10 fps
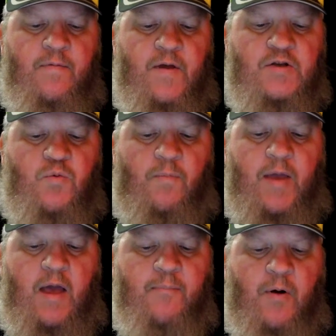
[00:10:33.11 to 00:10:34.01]
This will
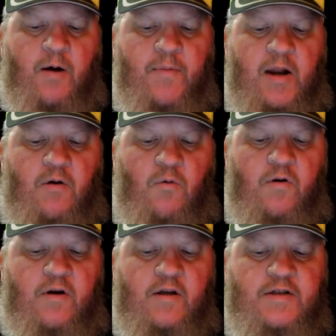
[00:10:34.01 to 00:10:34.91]
be a permanent
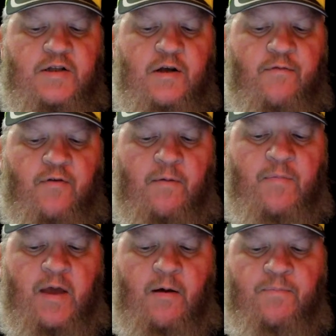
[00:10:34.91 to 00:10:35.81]
ordinance from
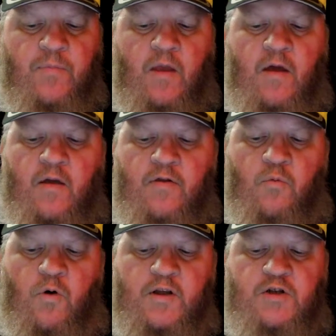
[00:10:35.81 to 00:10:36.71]
them. The
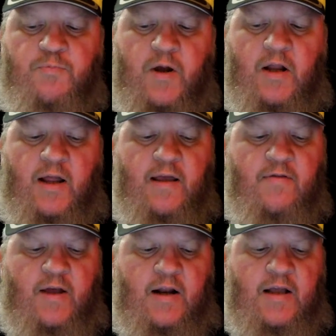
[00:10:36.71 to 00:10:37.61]
one sprinkling
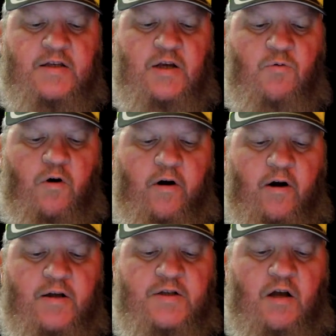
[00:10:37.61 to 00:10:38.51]
the cleansing water
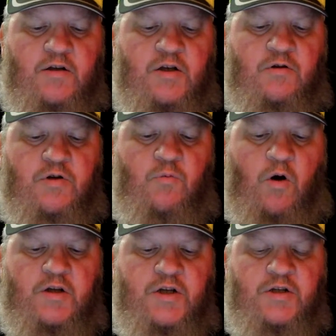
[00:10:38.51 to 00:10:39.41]
is also to
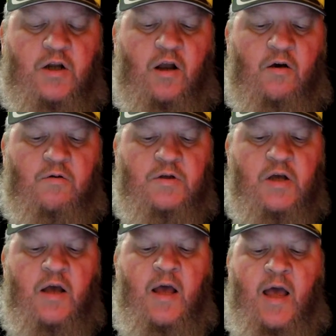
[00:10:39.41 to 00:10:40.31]
wash his clothes,
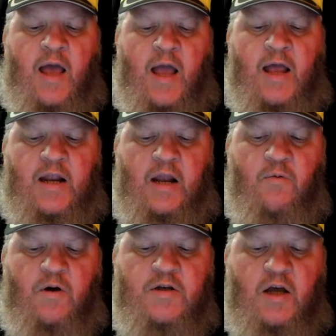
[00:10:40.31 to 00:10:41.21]
and
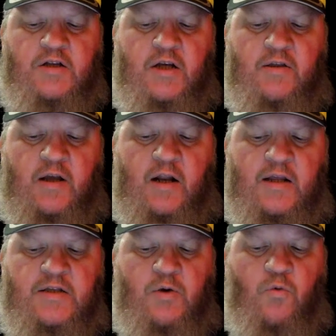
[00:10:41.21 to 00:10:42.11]
anyone touching the
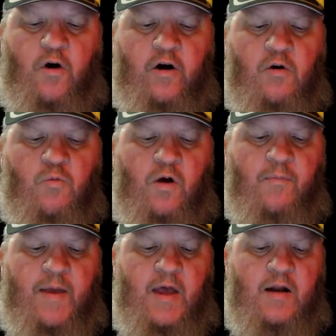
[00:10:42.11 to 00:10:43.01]
cleansing water will
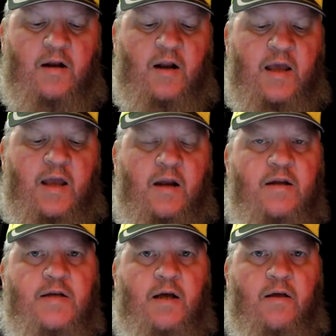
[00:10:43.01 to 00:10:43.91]
be unclean
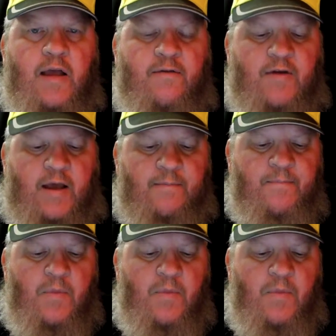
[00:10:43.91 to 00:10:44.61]
until evening.